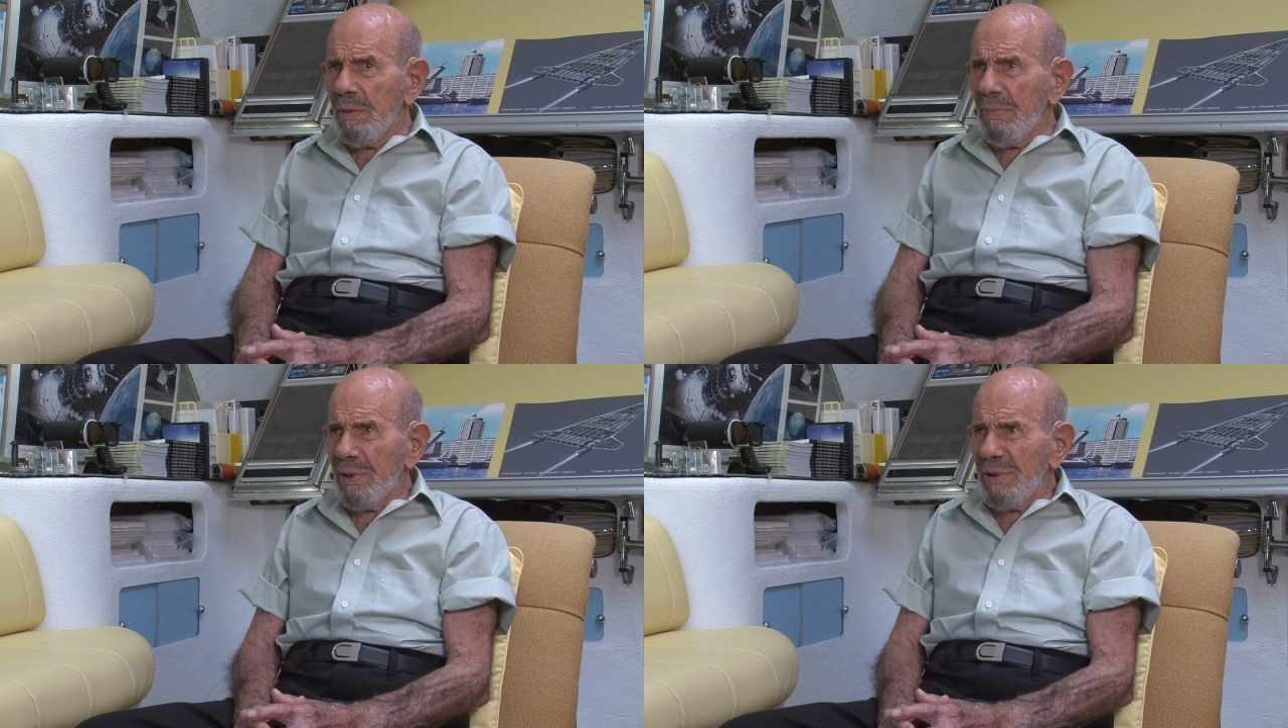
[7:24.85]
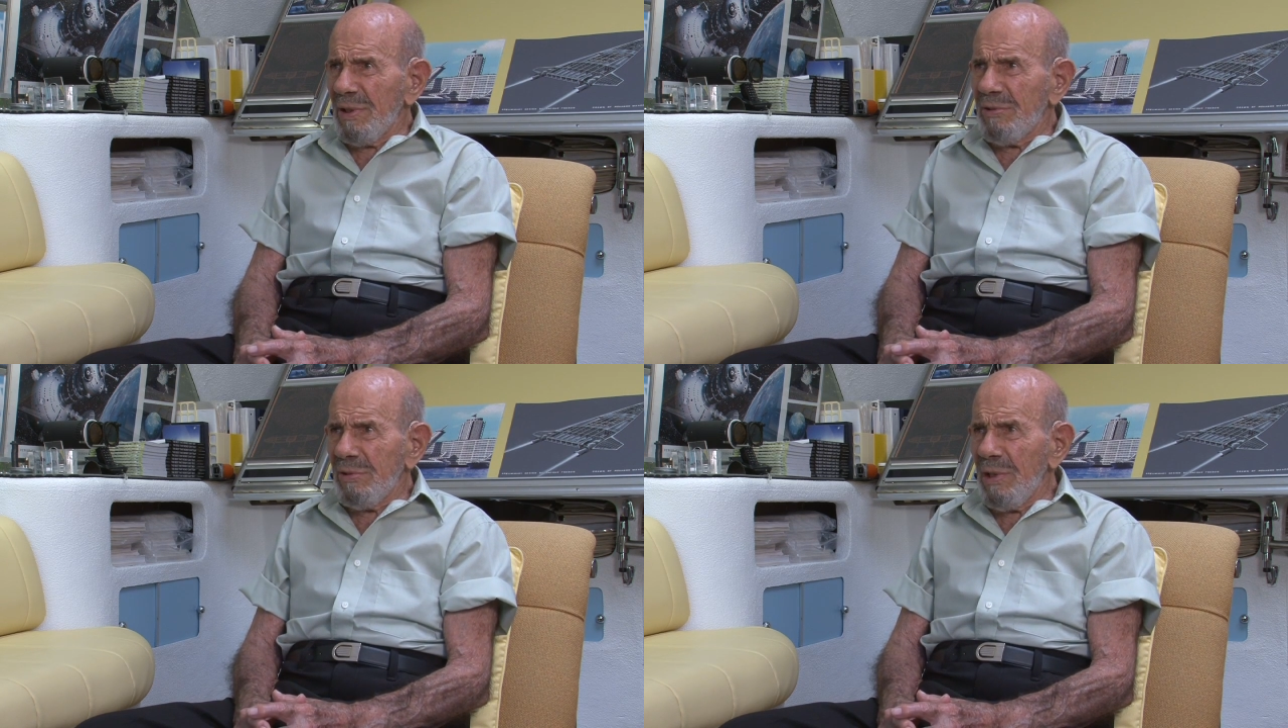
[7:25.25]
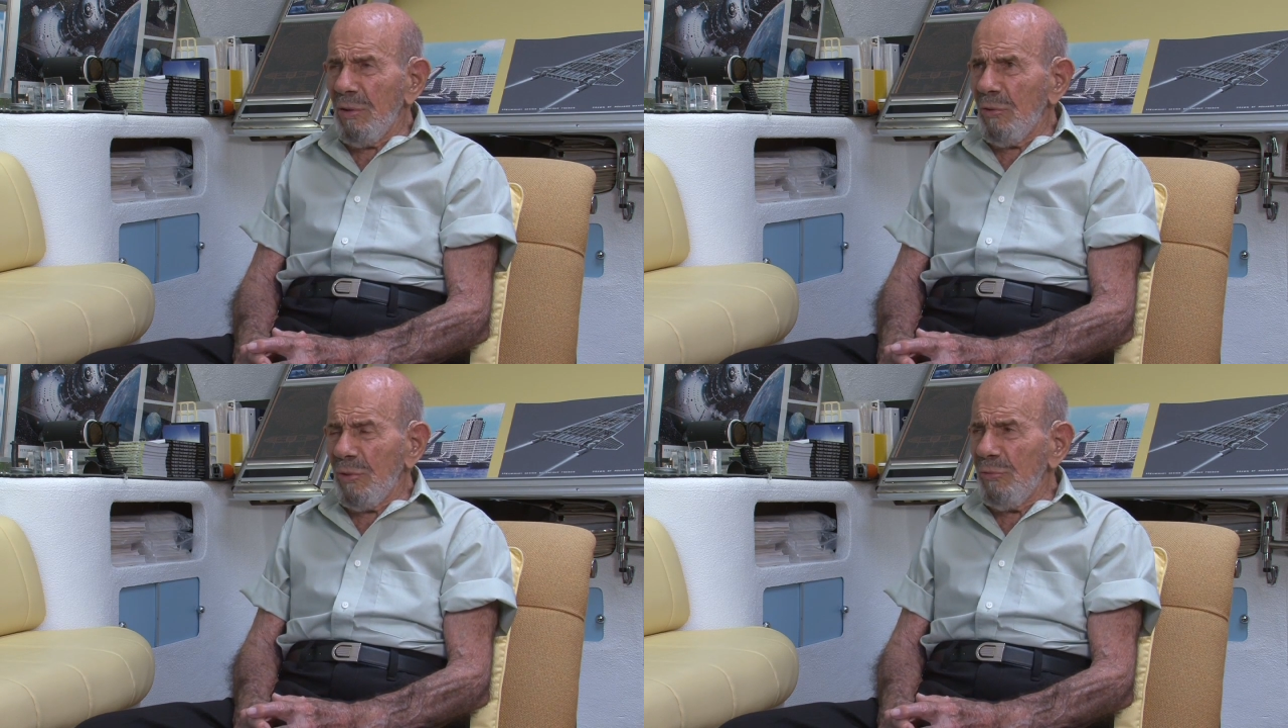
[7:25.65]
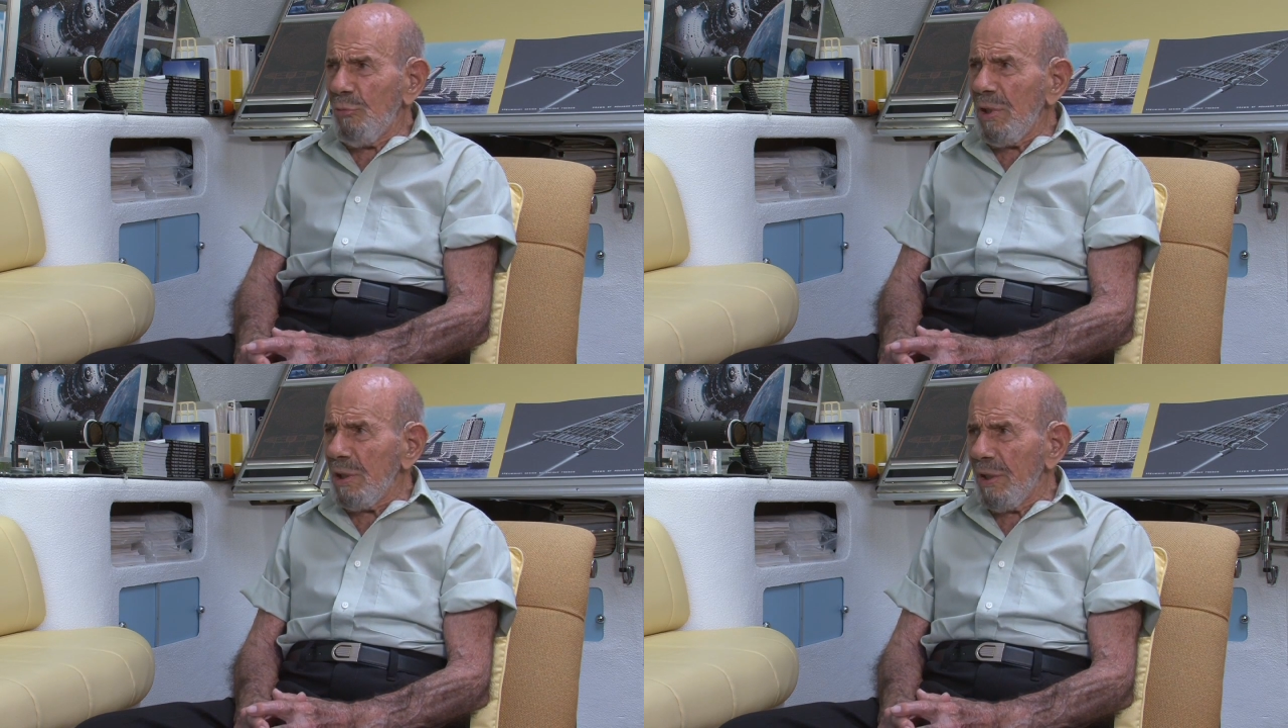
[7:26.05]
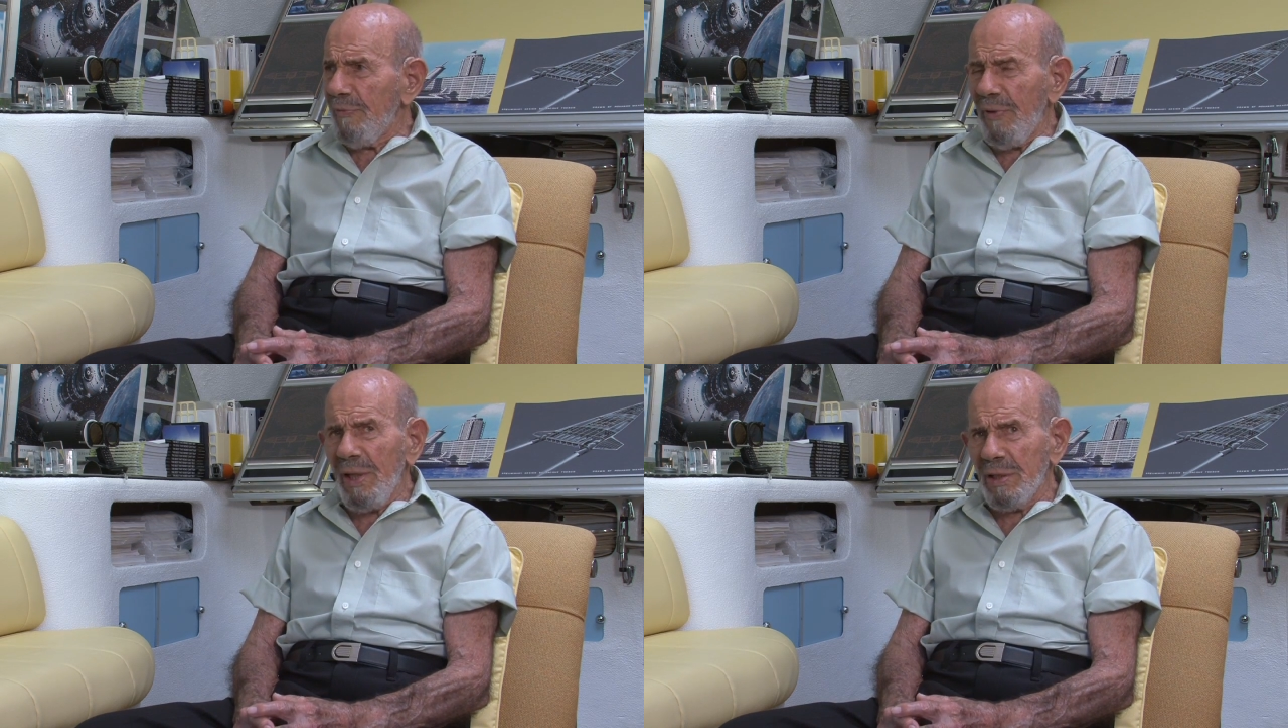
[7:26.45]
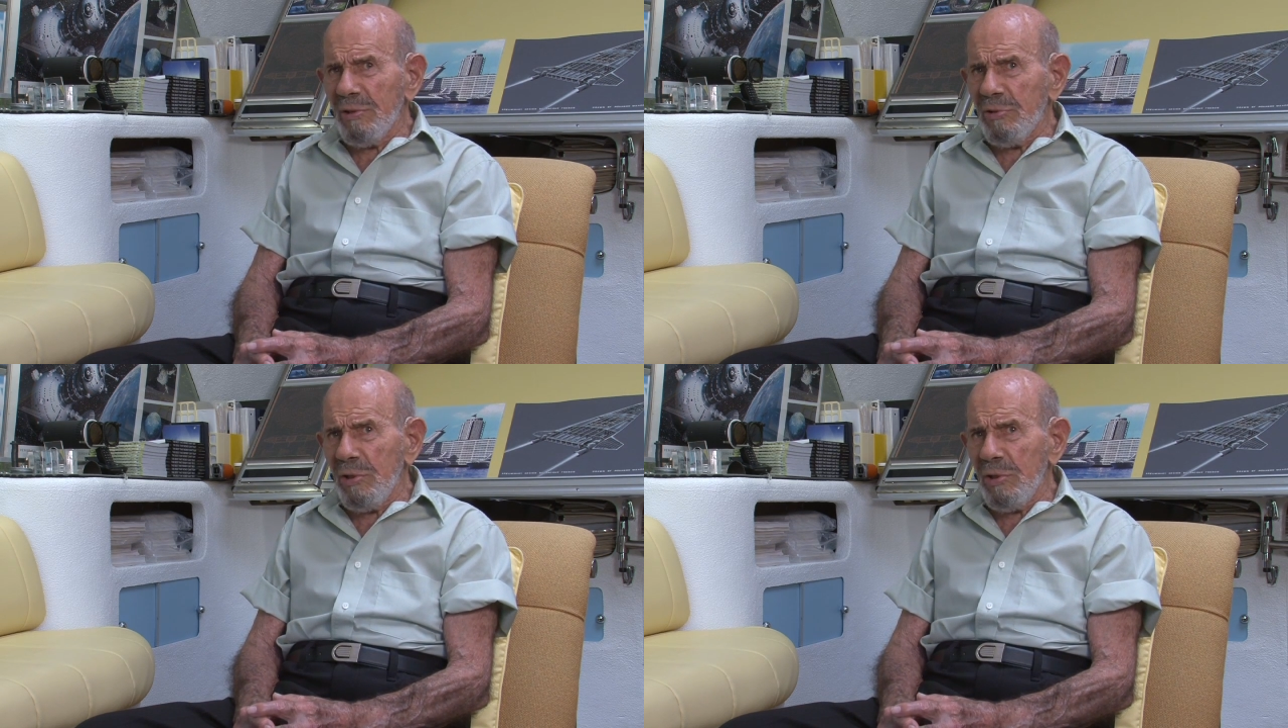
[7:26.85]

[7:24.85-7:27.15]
But it's no real advantage